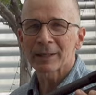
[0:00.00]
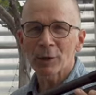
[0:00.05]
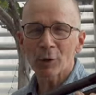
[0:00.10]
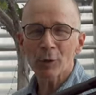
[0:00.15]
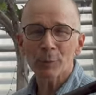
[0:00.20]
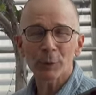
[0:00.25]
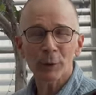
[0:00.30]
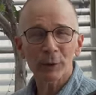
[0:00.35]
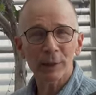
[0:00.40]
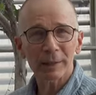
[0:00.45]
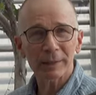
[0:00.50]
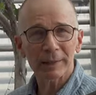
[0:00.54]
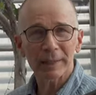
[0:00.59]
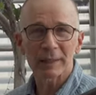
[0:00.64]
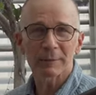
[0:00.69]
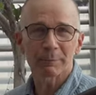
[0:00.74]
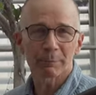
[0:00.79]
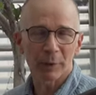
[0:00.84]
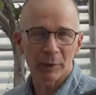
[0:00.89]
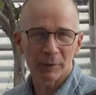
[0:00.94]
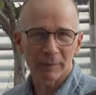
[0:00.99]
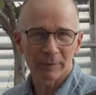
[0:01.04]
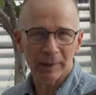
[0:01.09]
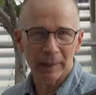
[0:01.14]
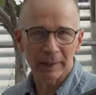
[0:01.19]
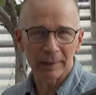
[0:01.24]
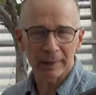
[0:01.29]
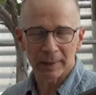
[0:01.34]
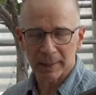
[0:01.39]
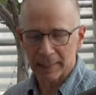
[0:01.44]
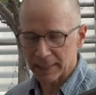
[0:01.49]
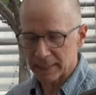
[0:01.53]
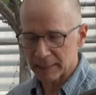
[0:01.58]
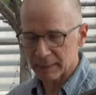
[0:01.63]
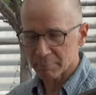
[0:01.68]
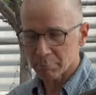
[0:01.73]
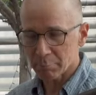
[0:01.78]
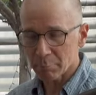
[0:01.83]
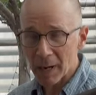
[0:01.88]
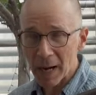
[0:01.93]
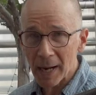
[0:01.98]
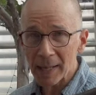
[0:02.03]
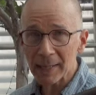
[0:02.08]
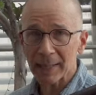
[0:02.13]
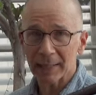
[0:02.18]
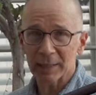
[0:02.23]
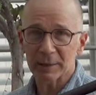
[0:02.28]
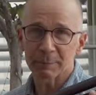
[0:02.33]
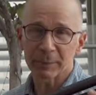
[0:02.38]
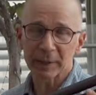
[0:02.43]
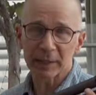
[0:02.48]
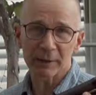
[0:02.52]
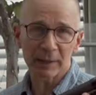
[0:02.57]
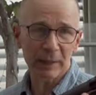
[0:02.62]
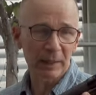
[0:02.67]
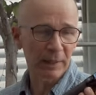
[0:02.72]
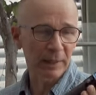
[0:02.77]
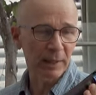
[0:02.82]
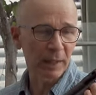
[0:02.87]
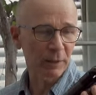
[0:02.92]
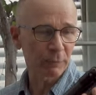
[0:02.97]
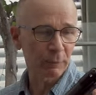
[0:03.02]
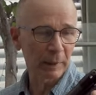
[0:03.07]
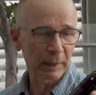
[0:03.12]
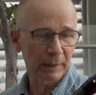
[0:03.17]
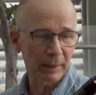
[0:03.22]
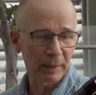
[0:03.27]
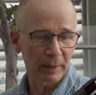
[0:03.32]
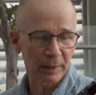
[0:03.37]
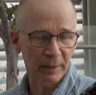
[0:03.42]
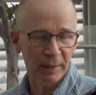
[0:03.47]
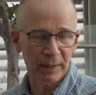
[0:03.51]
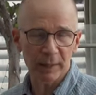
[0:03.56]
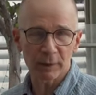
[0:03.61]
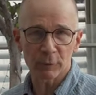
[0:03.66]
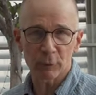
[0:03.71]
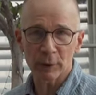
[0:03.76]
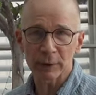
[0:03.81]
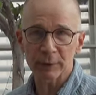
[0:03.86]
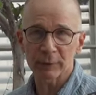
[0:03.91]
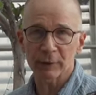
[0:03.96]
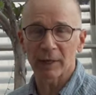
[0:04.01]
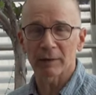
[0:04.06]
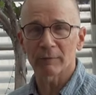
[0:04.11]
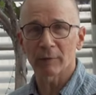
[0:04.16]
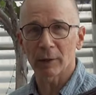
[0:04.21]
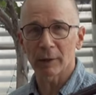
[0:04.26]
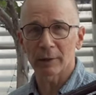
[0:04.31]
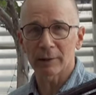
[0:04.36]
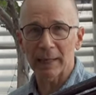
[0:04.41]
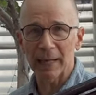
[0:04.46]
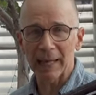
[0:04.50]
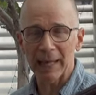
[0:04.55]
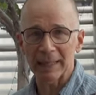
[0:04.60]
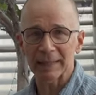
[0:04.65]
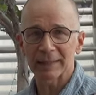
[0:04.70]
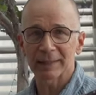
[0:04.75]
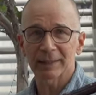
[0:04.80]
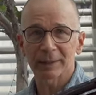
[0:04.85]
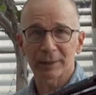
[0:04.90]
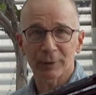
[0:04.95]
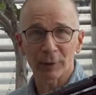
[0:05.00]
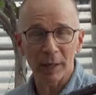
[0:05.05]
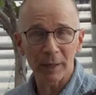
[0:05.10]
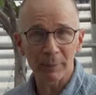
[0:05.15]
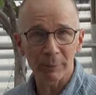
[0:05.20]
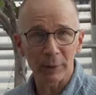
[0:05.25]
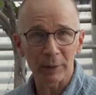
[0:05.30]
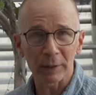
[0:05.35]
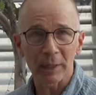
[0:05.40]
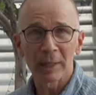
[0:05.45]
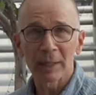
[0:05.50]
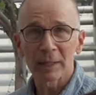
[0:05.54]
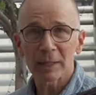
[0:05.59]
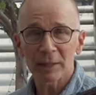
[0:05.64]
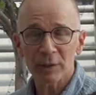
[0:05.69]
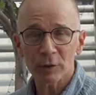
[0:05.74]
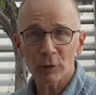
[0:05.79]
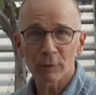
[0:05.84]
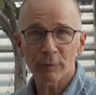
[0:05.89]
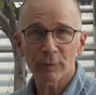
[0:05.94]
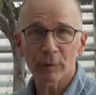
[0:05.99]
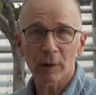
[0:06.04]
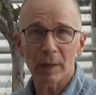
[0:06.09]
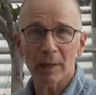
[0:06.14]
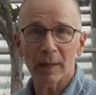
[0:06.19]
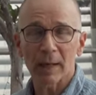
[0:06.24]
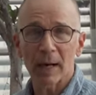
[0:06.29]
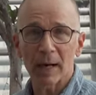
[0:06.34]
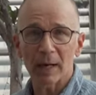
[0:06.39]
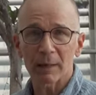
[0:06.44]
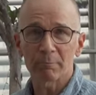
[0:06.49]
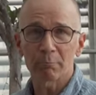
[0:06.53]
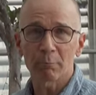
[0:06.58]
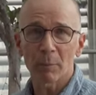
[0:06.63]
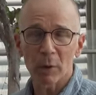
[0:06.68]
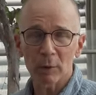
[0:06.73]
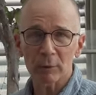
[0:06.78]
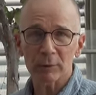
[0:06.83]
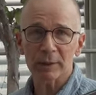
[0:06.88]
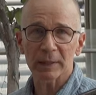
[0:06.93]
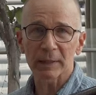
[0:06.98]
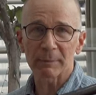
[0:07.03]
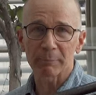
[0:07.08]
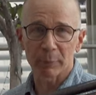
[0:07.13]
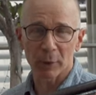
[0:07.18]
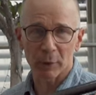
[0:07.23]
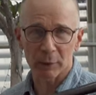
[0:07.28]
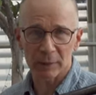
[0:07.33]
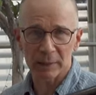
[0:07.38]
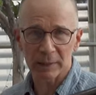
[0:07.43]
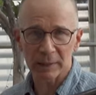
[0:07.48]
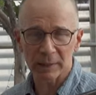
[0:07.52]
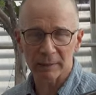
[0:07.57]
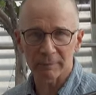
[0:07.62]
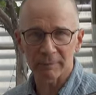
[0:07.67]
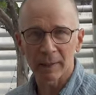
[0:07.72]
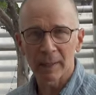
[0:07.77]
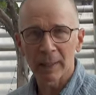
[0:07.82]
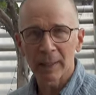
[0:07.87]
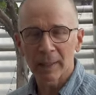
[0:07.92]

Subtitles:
No product is perfect, and my experiences with this Sirui Traveler X tripod so far are mostly positive.